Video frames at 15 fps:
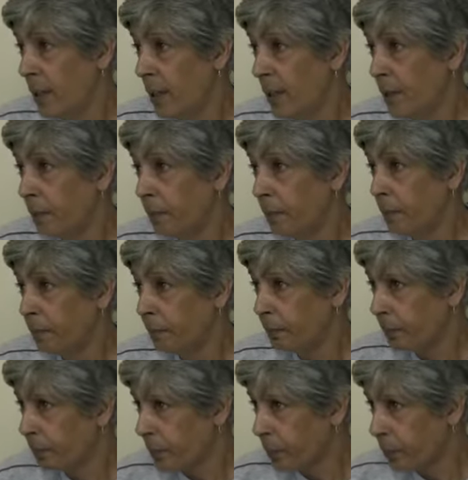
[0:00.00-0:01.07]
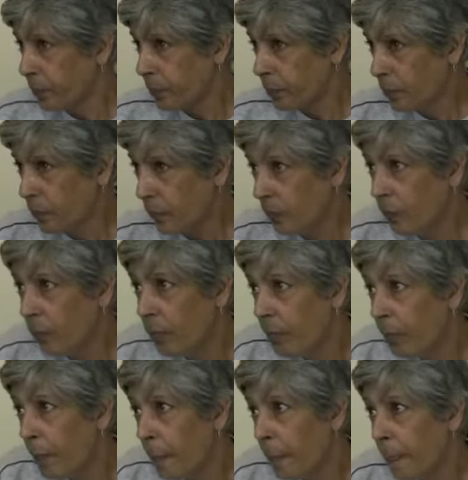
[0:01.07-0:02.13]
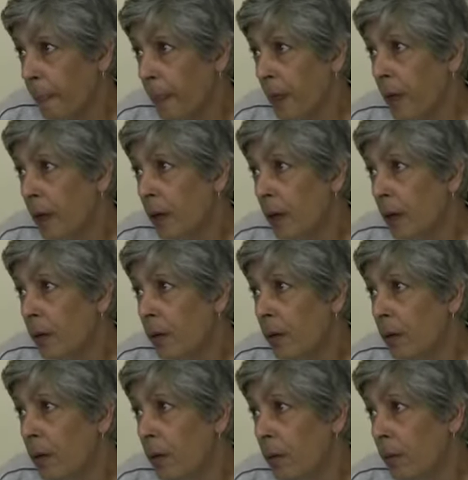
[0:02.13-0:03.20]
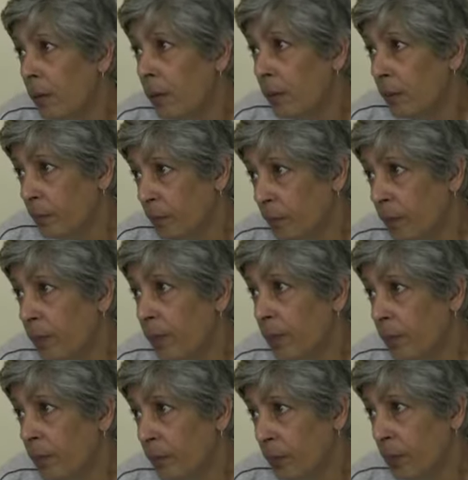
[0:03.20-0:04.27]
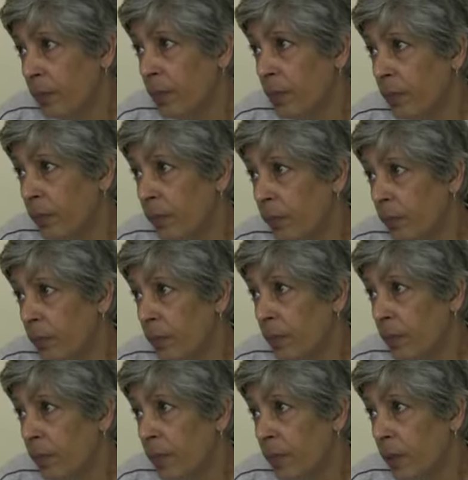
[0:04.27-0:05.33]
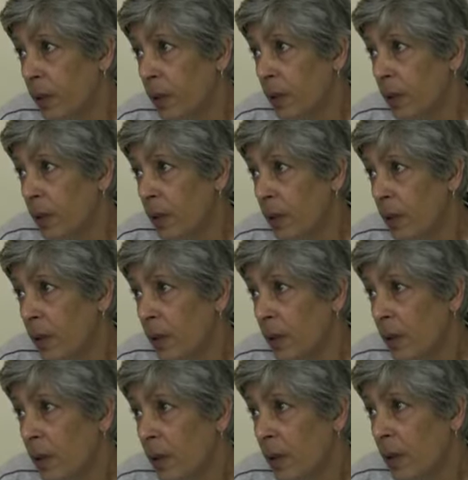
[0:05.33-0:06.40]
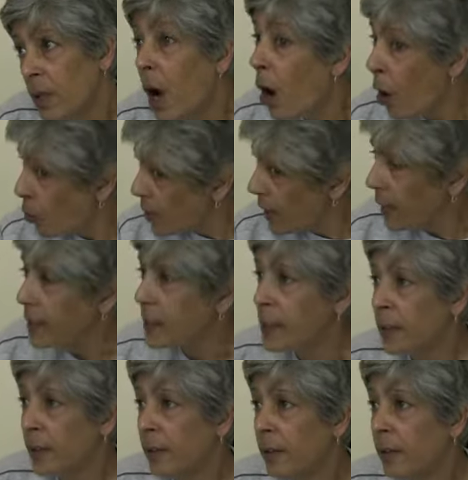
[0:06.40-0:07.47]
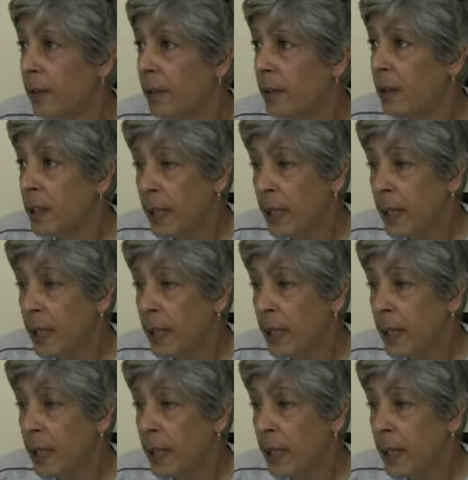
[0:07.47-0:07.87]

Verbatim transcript: So you're saying that as opposed to Howard Tenens being a remote company behind barbed wire, they've actually come into the community and oh, said, yes. let's try and